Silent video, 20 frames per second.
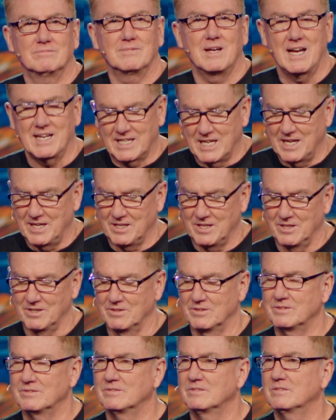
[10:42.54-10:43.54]
I get you.
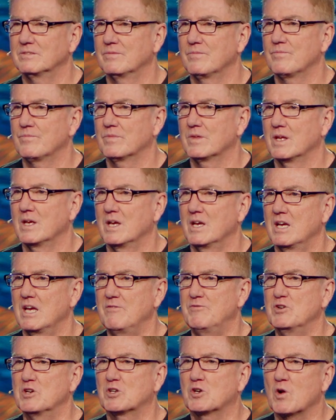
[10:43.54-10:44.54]

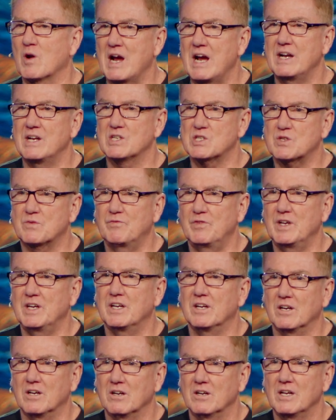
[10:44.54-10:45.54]
If your greatest
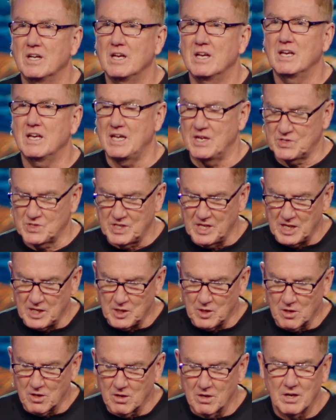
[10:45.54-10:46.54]
fear is that
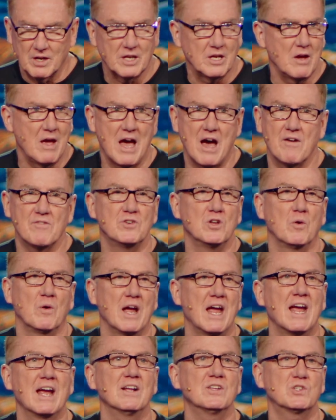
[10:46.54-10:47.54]
you have no
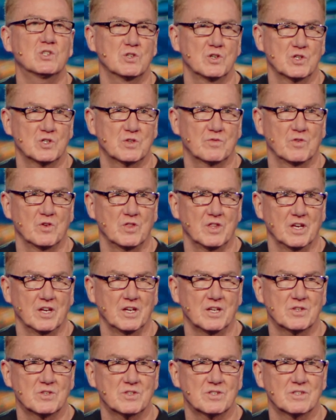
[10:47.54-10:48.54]
answers for
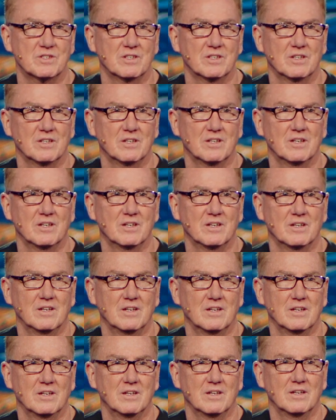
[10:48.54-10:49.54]
this,
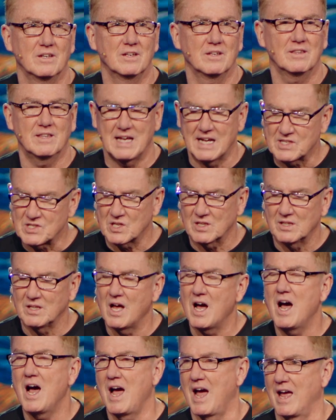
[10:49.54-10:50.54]
that's a
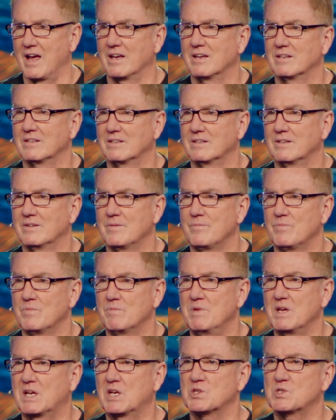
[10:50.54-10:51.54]
lie.
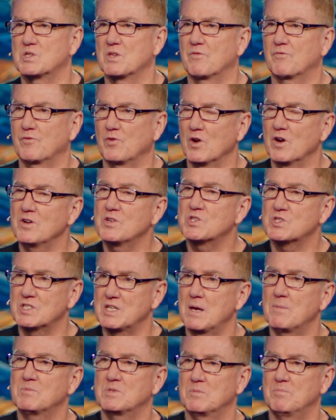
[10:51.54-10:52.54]
Because the first
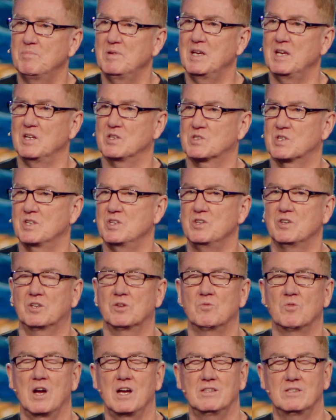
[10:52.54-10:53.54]
step to peace, and you
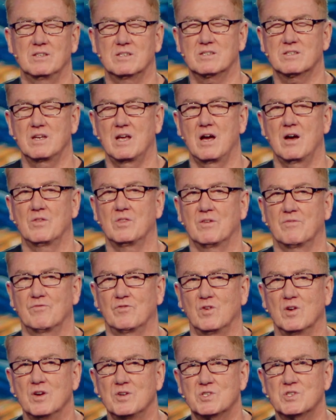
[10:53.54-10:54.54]
can write this down, the
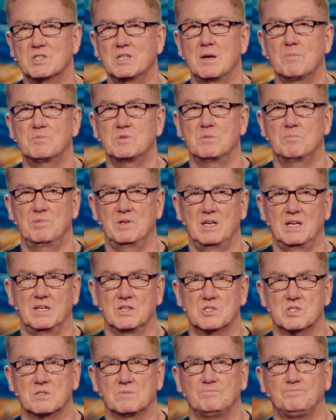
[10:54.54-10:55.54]
first step to
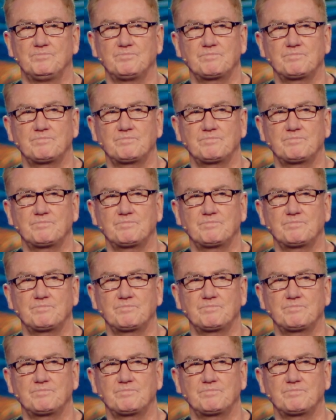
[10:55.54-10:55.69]
peace,